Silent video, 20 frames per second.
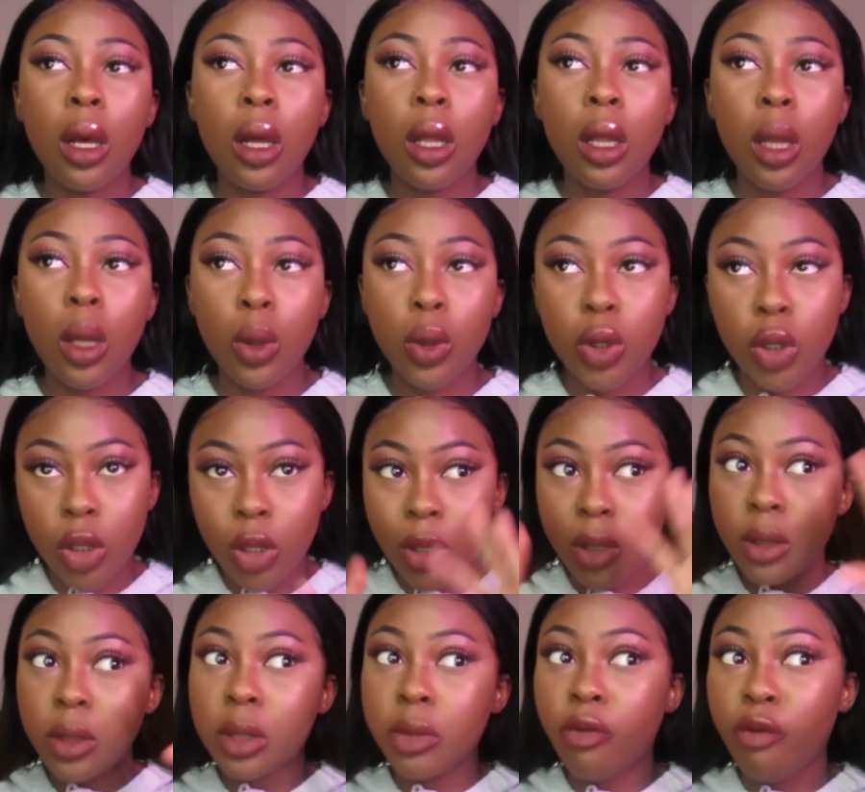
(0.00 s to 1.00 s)

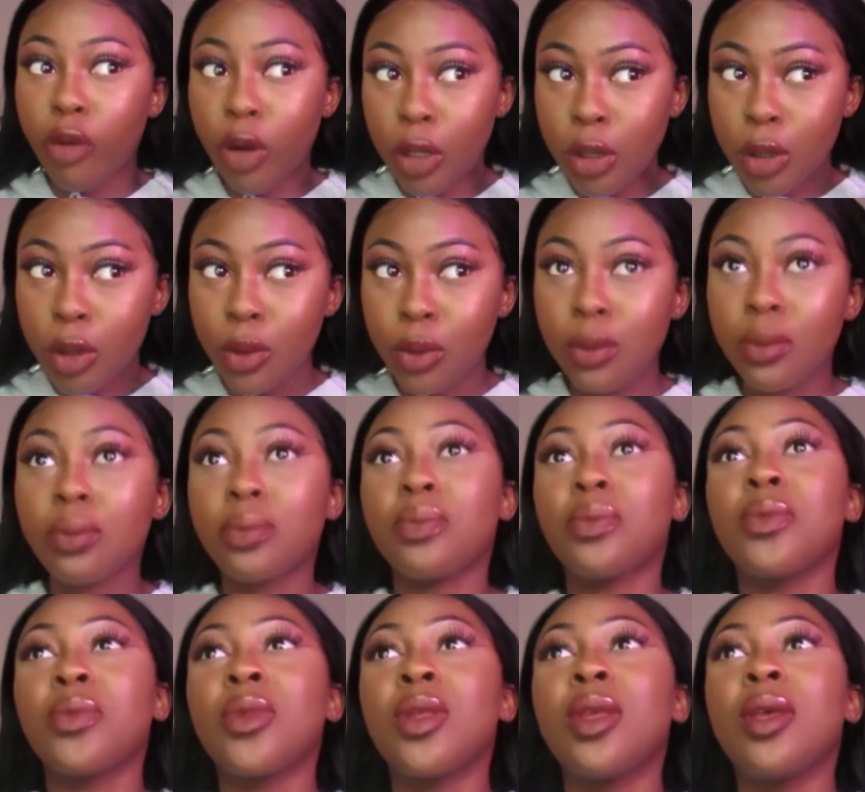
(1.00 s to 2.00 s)
closure frontal,
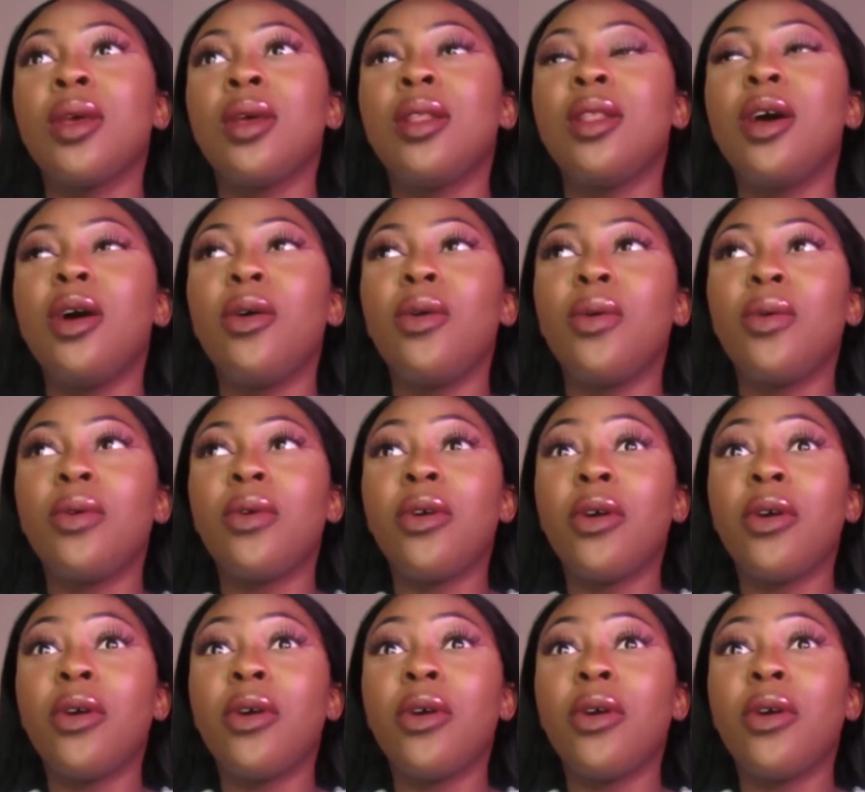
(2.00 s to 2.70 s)
no,